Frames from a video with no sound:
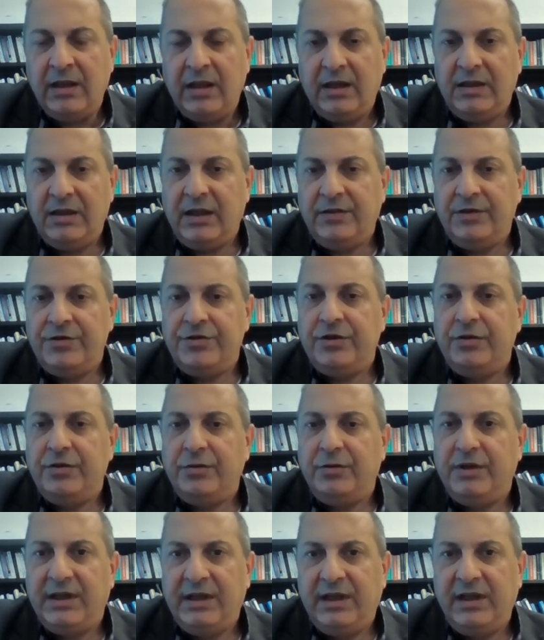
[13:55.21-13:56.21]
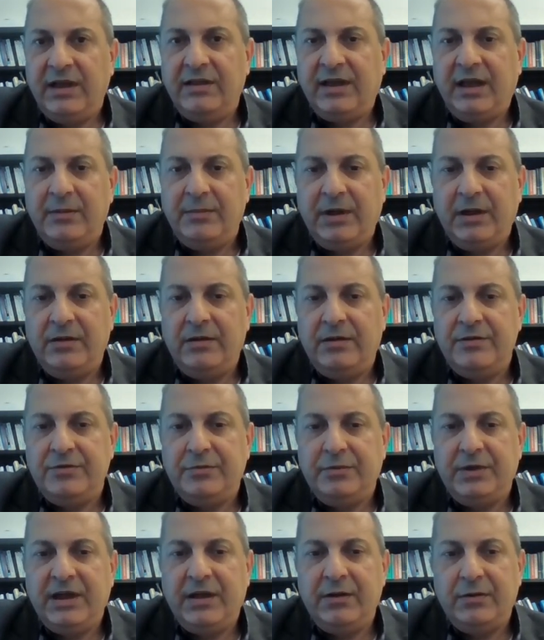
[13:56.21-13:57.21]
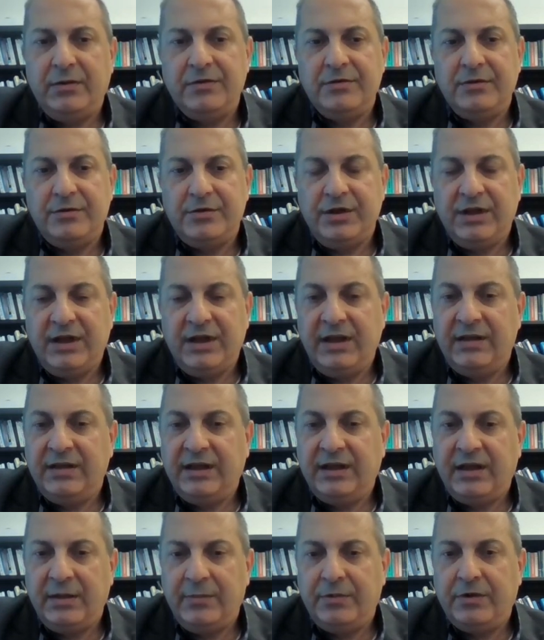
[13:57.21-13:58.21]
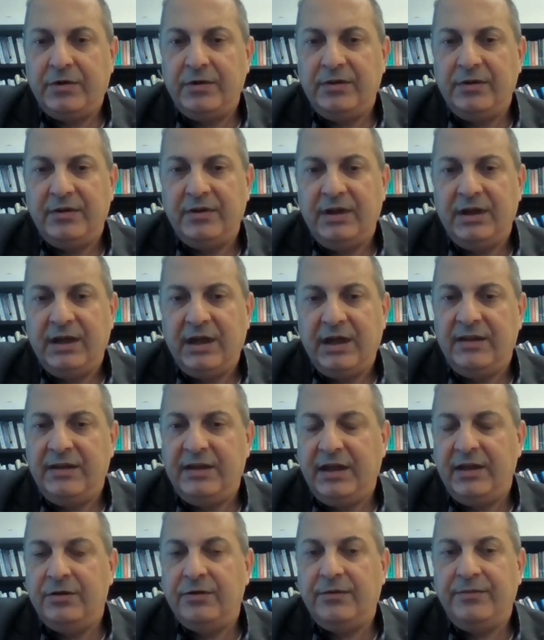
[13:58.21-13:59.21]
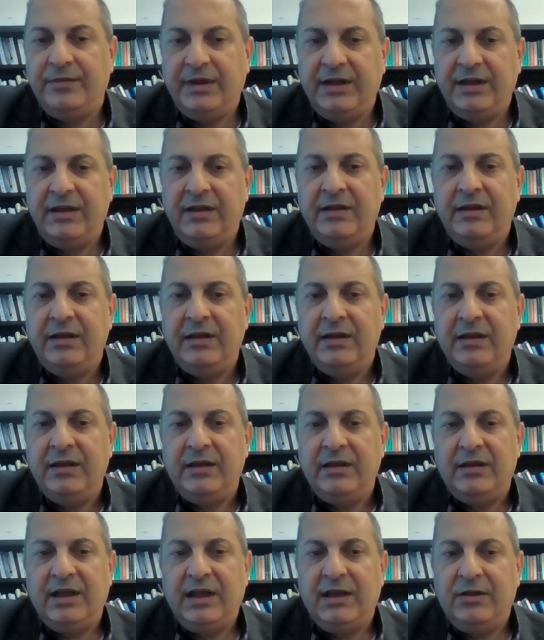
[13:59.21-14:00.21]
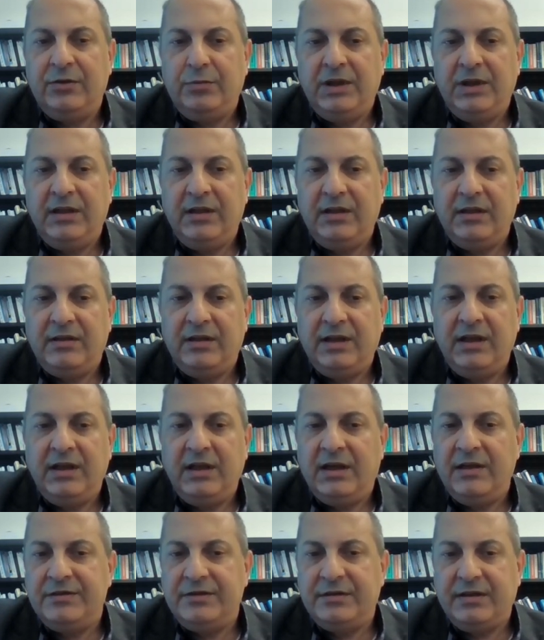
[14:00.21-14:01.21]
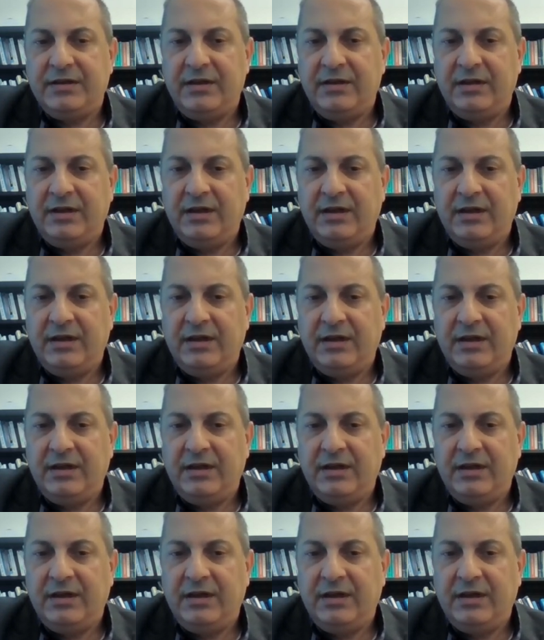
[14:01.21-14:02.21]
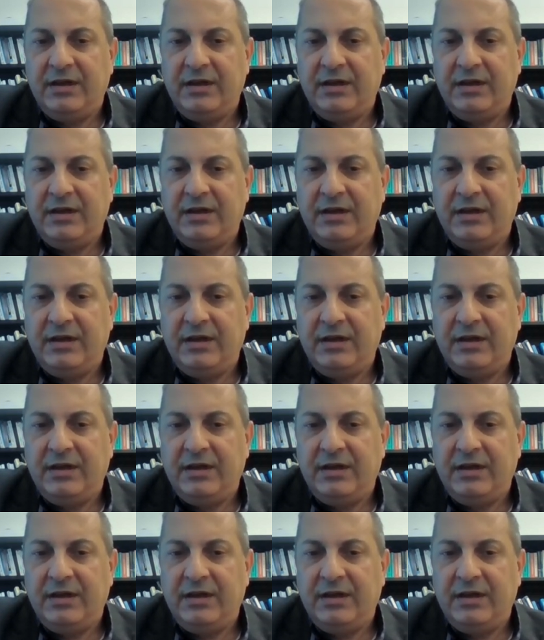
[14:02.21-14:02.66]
In addition to the real-time alerts, we can also generate a report at the end of the day that will tell us about all types of